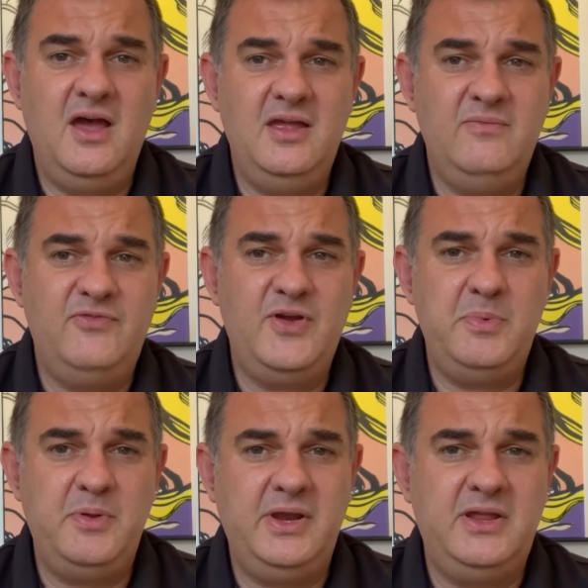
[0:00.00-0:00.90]
in
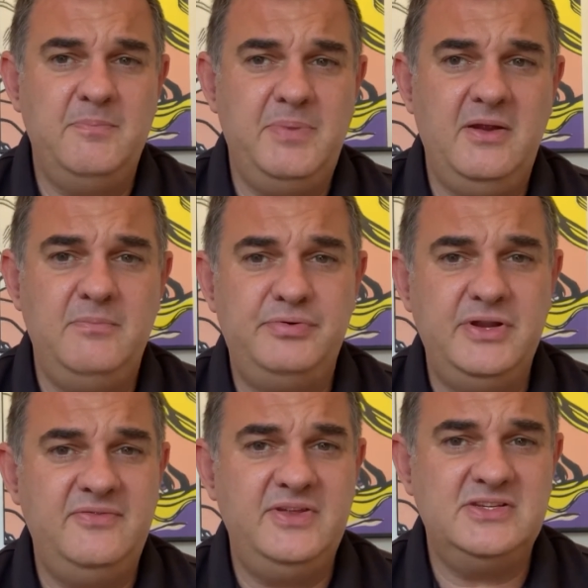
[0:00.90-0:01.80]
February comparing
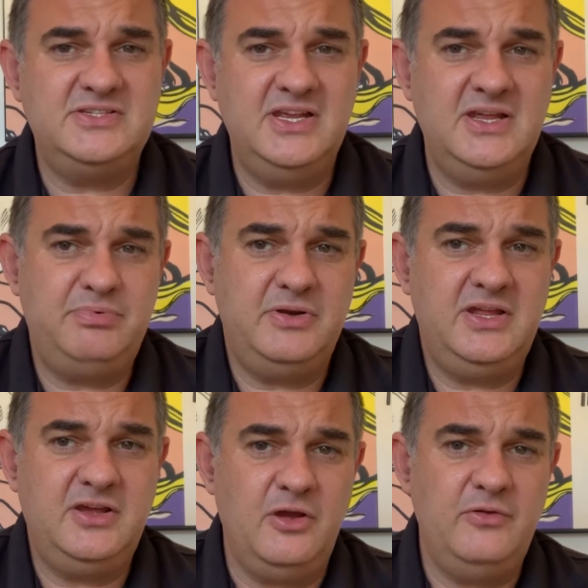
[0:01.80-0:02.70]
previous year
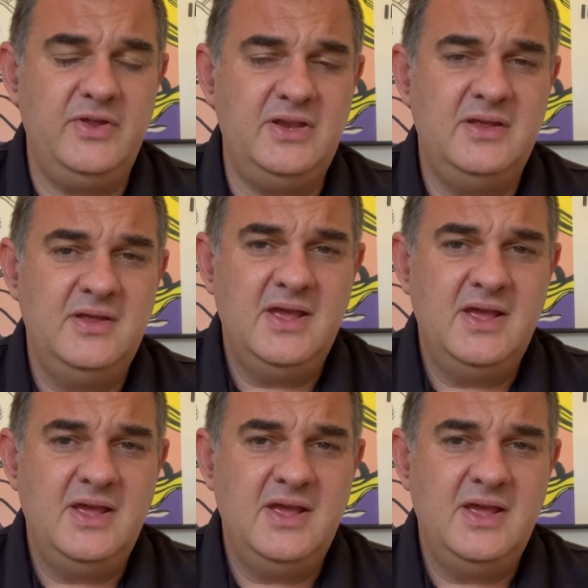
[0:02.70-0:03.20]
pre-COVID.